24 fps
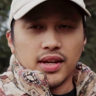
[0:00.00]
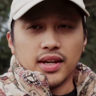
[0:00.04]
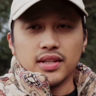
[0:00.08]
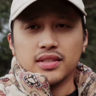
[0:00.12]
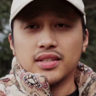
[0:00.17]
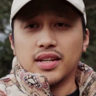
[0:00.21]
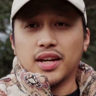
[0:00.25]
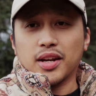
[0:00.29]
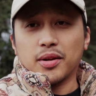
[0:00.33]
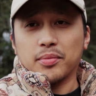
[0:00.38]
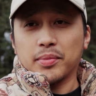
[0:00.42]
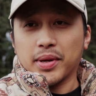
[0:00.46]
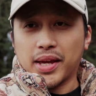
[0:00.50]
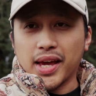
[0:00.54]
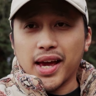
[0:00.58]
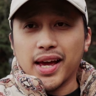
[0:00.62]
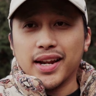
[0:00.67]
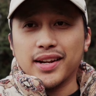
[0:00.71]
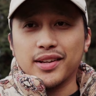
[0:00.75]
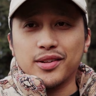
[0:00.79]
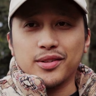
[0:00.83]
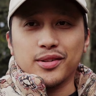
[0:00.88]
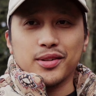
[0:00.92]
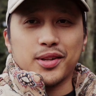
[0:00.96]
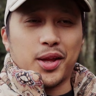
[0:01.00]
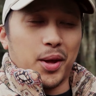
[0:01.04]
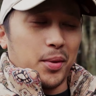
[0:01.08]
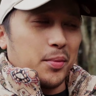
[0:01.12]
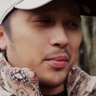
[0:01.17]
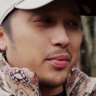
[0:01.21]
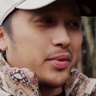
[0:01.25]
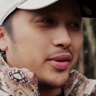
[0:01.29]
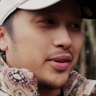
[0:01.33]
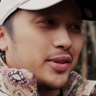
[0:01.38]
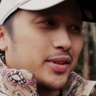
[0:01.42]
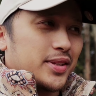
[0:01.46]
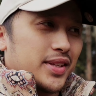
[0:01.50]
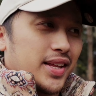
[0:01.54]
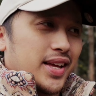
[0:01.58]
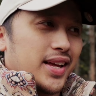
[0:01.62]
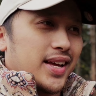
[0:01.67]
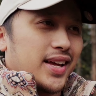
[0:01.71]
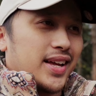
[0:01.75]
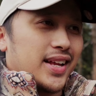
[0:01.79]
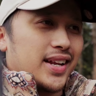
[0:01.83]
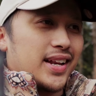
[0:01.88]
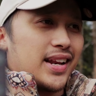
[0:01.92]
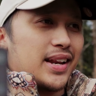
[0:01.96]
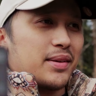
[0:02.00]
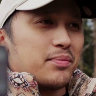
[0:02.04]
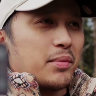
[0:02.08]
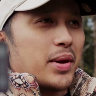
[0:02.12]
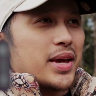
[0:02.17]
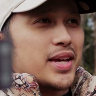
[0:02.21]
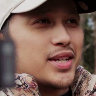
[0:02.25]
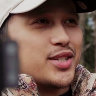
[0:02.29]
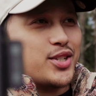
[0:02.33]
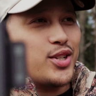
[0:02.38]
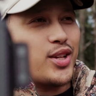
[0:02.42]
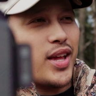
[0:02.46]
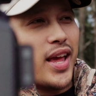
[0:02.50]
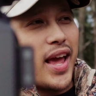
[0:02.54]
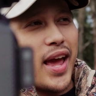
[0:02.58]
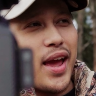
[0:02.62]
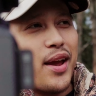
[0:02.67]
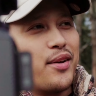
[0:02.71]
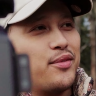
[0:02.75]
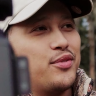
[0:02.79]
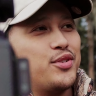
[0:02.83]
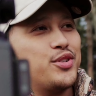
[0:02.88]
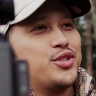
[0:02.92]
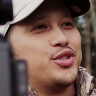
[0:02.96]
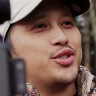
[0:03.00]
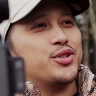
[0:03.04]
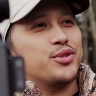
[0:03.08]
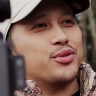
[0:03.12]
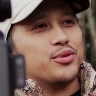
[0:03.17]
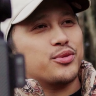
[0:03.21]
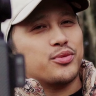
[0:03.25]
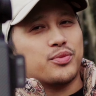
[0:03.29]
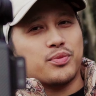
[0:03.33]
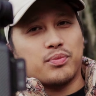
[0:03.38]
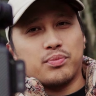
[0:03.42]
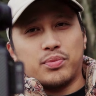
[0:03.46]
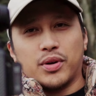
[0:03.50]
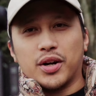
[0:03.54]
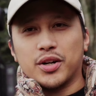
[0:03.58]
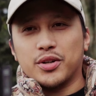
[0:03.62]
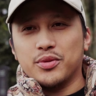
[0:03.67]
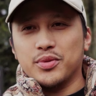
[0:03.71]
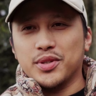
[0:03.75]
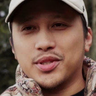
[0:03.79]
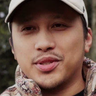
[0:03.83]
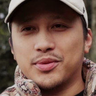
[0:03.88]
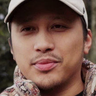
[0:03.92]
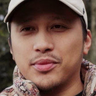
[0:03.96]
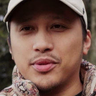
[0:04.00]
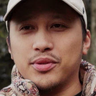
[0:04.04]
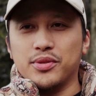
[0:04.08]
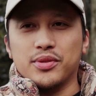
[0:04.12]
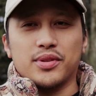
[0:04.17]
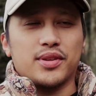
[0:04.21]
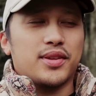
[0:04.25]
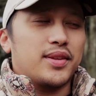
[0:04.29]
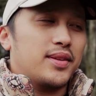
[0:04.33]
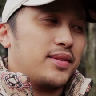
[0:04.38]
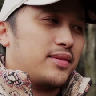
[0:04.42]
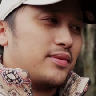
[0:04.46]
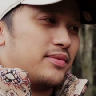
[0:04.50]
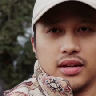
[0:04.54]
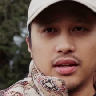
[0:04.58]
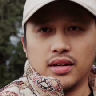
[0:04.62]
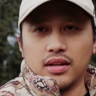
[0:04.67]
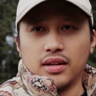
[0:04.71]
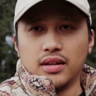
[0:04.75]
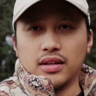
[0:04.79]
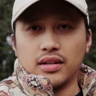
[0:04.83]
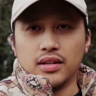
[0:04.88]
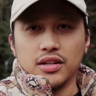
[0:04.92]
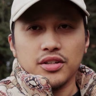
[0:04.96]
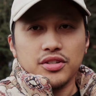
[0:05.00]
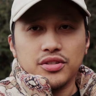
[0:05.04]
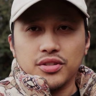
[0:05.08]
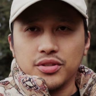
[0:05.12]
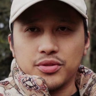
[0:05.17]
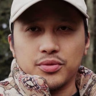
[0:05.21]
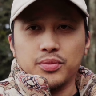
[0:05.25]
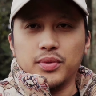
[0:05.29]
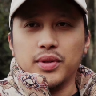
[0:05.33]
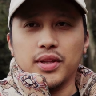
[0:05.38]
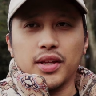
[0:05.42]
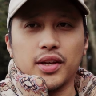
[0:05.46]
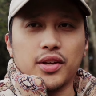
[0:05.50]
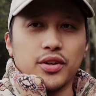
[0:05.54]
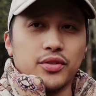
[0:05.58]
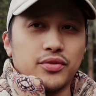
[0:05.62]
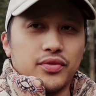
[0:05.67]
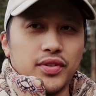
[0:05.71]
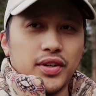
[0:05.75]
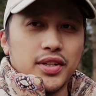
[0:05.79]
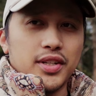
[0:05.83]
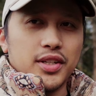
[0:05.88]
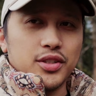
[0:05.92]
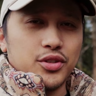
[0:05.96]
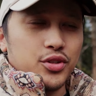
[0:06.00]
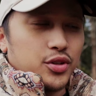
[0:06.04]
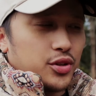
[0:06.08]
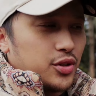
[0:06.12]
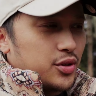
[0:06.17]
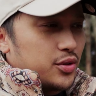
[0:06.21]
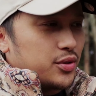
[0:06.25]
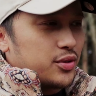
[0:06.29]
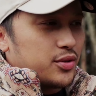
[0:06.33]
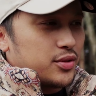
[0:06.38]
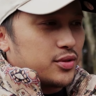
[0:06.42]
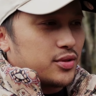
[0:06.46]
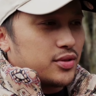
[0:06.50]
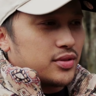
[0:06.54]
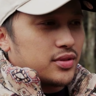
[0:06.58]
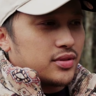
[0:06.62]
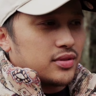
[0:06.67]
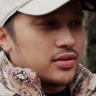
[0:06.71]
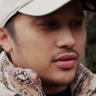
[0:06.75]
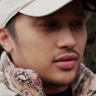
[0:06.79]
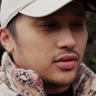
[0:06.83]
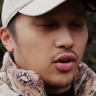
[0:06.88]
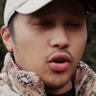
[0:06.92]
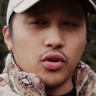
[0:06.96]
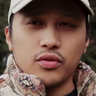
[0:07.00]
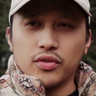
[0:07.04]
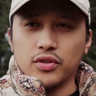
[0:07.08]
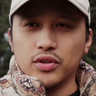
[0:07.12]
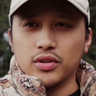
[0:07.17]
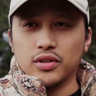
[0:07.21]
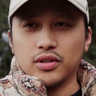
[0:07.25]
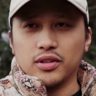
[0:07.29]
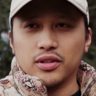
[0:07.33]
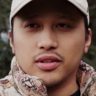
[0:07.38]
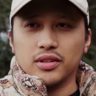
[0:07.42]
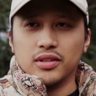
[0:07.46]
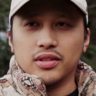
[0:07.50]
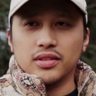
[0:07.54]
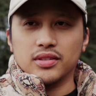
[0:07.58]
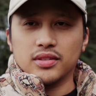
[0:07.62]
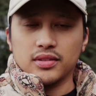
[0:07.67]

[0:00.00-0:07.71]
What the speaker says: It's got a mechanical gimbal that makes every shoot buttery smooth, and it's just really convenient to use overall.